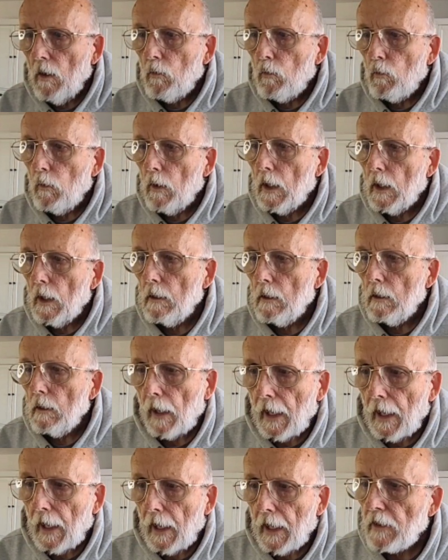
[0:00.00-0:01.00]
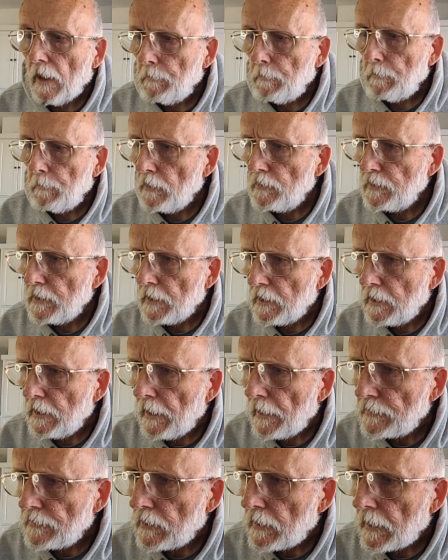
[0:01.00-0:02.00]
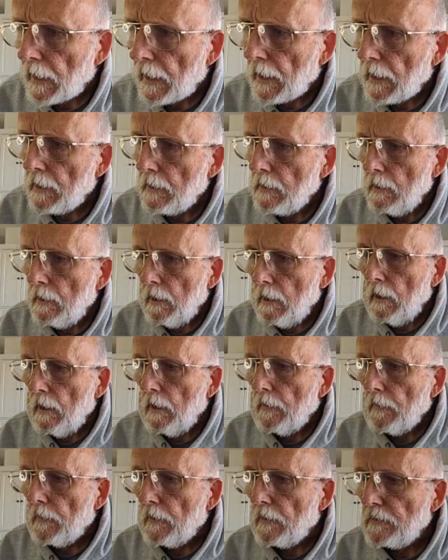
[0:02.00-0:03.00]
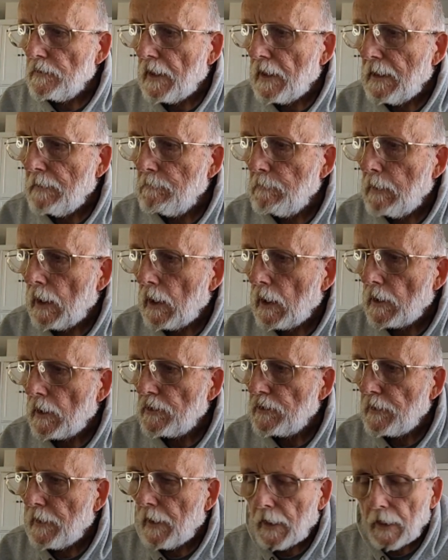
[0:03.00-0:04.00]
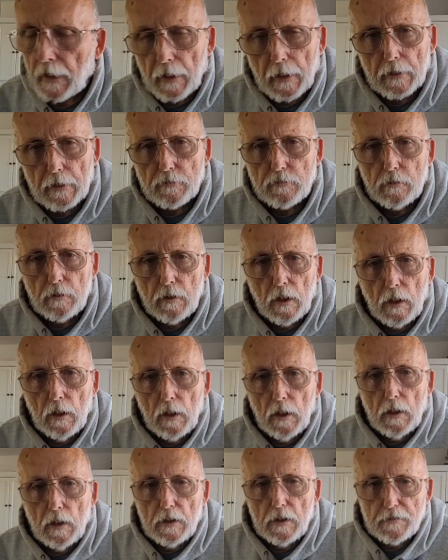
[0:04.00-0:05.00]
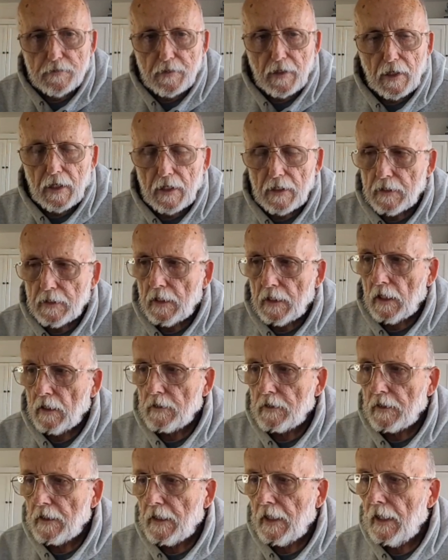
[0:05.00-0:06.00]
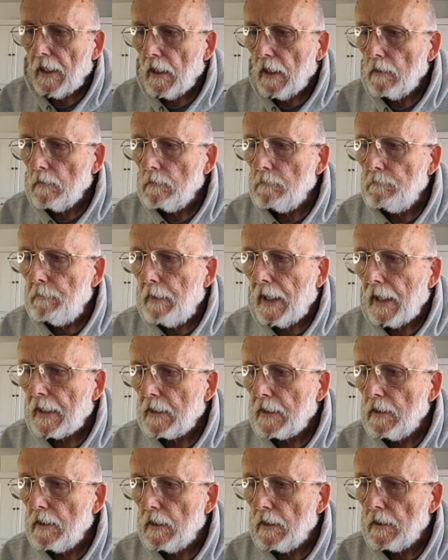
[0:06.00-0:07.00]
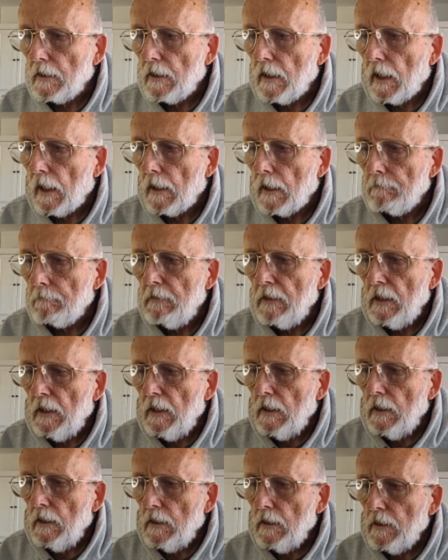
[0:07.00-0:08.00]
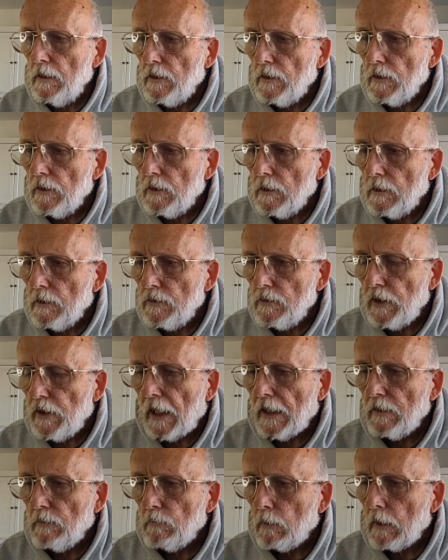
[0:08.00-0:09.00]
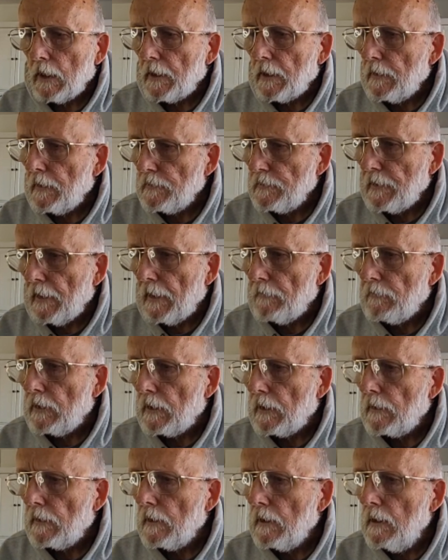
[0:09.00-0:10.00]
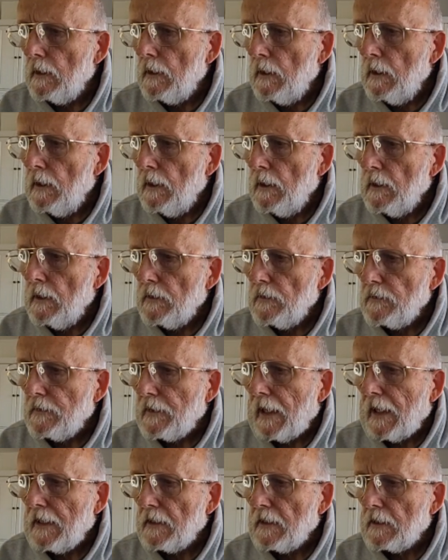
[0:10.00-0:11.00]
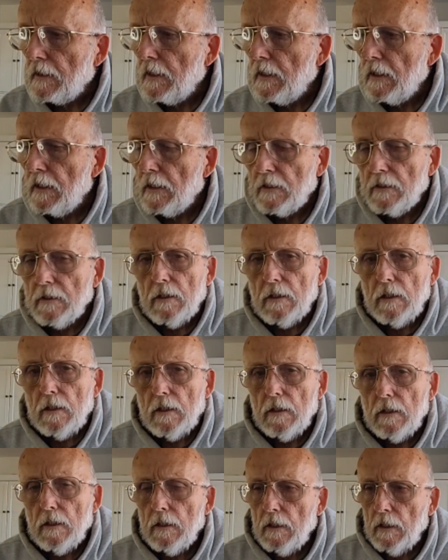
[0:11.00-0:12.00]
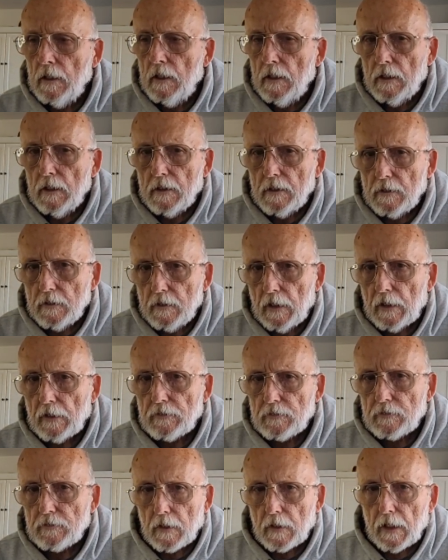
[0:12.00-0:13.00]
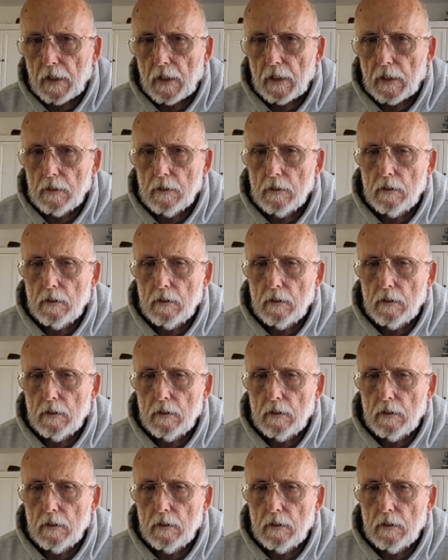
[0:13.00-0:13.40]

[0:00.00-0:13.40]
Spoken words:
Well, as I posted yesterday, the same barge that had sank in our canal back on January the 7th sank again yesterday